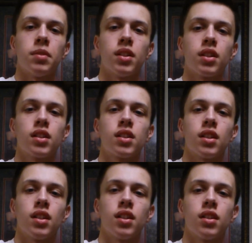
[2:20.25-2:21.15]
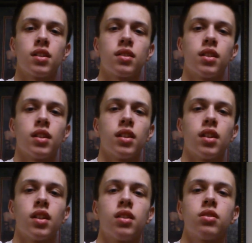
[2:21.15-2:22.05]
big cities,
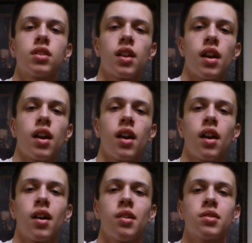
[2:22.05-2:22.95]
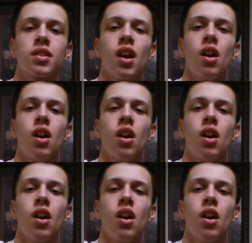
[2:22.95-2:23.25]
little towns,